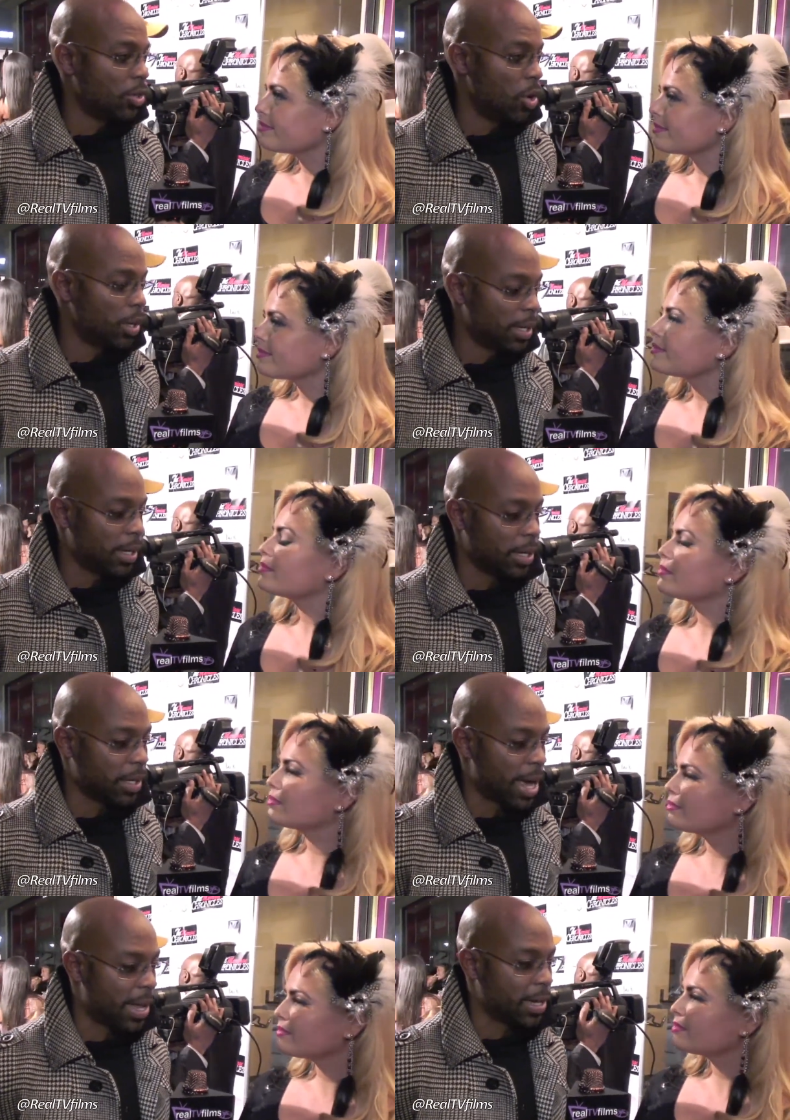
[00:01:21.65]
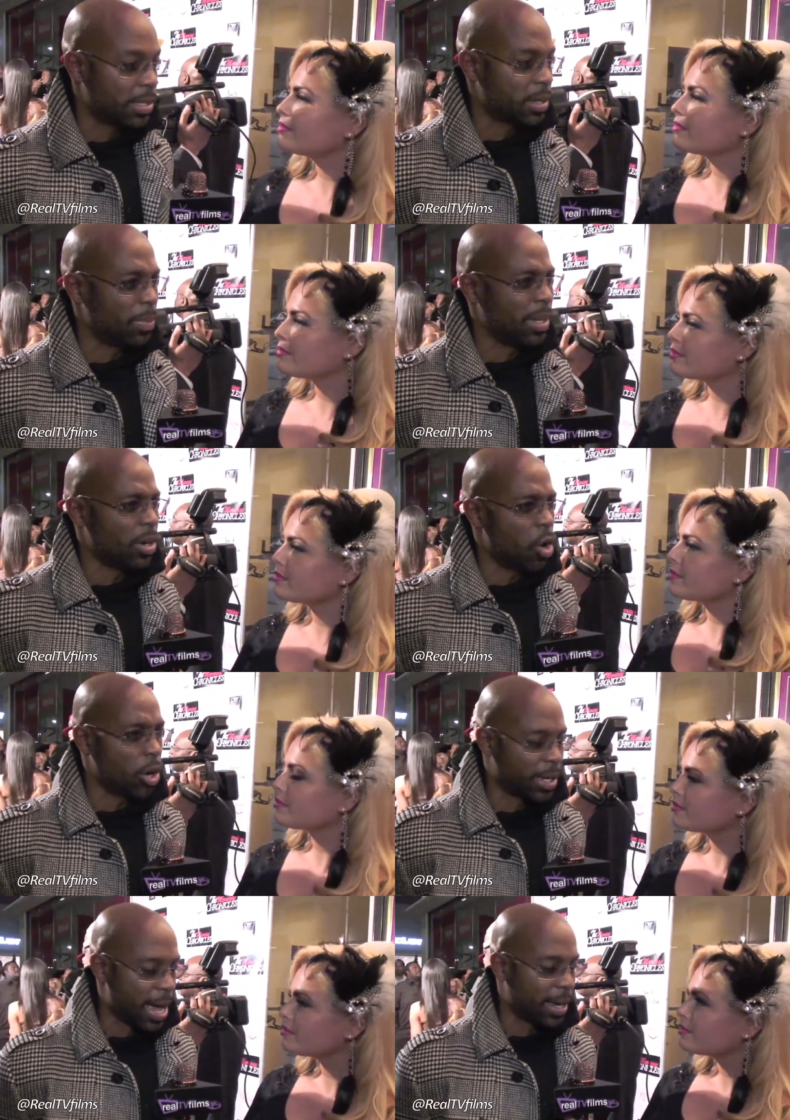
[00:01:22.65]
Speaker 1: You know, he he allowed it to be
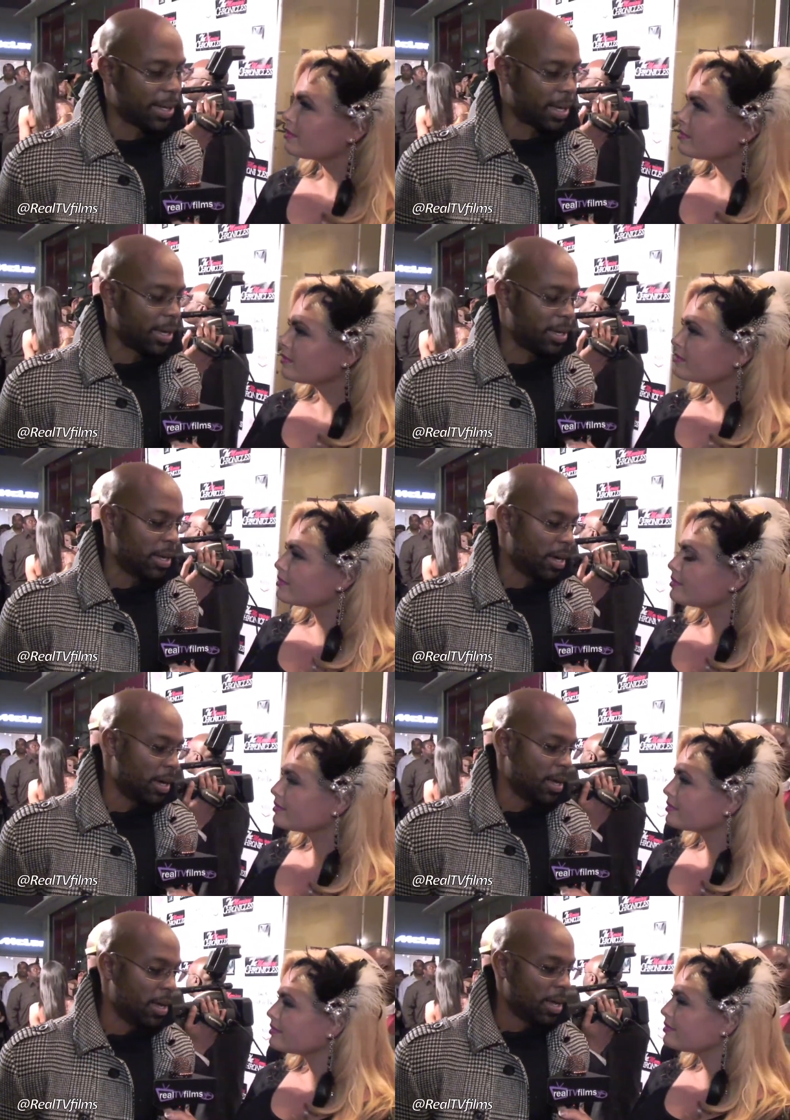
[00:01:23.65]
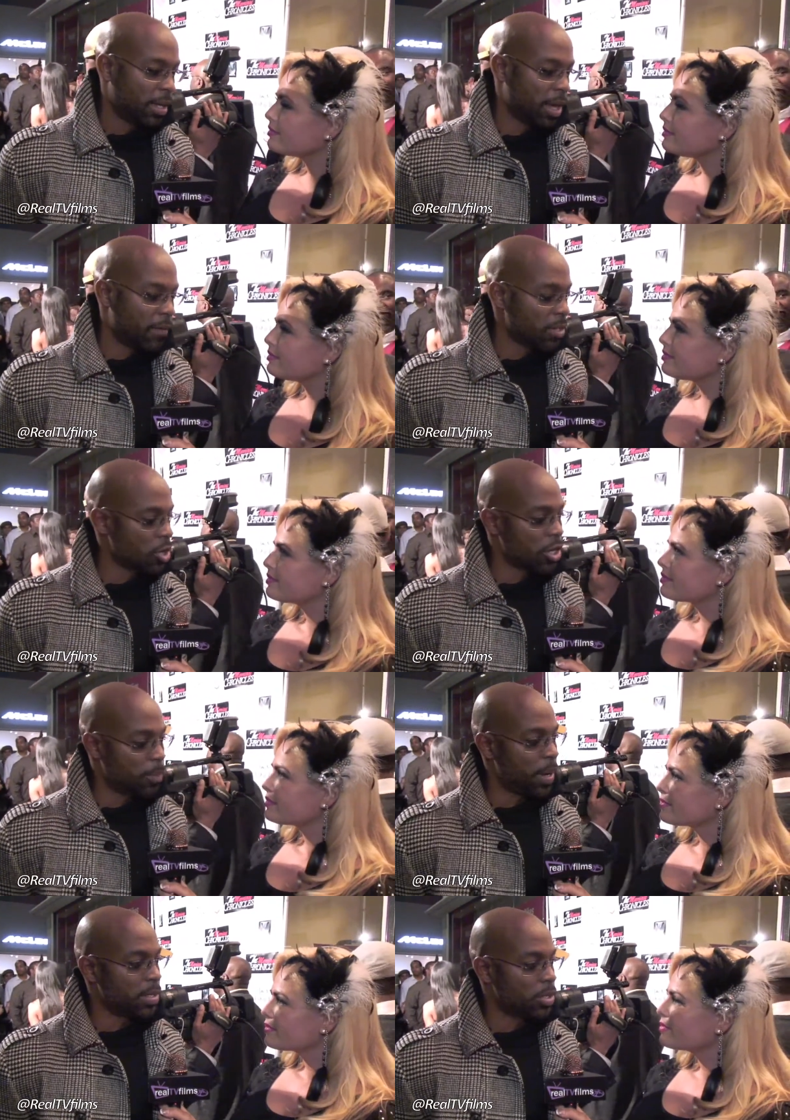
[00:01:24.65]
organic, and uh, he gave us our
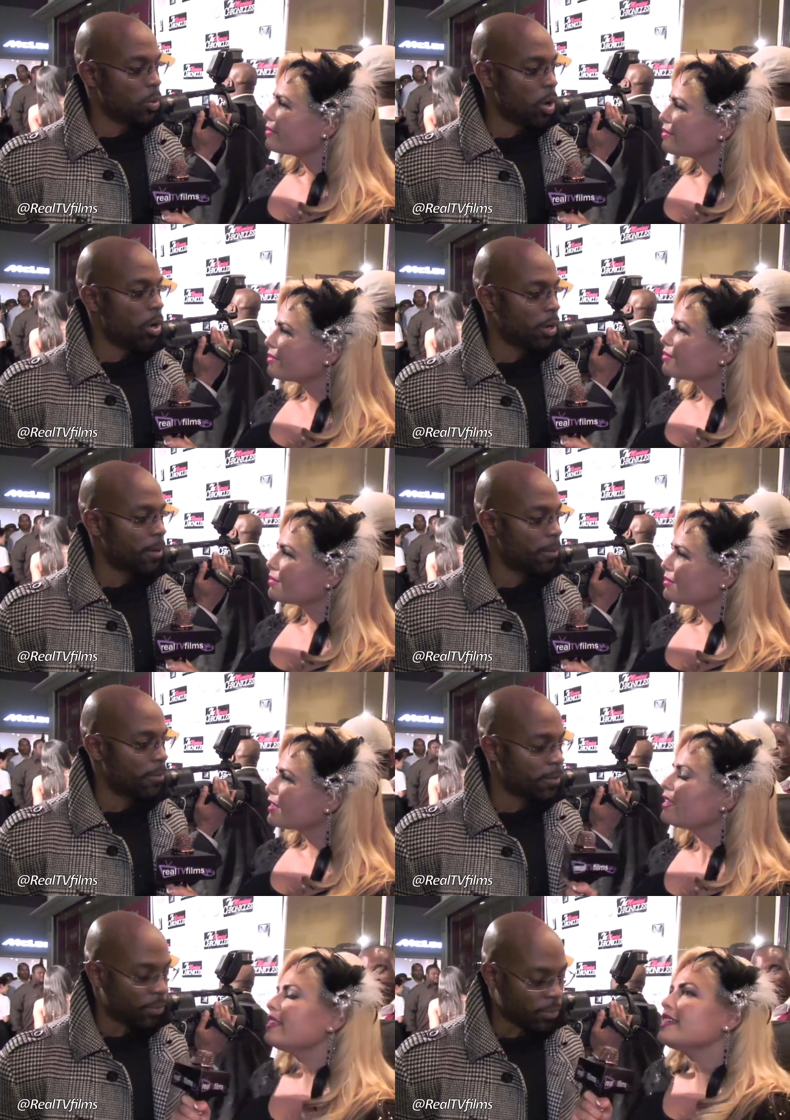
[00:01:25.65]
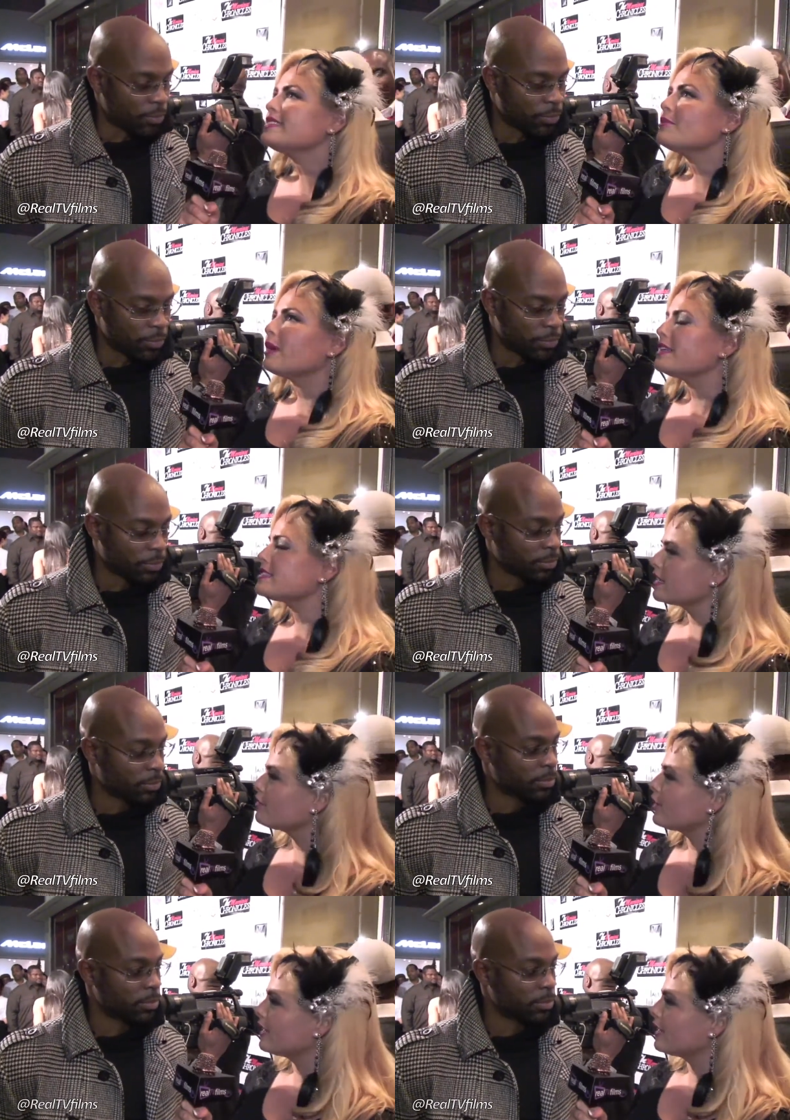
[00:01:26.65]
space to work.
Speaker 2: That's the best thing for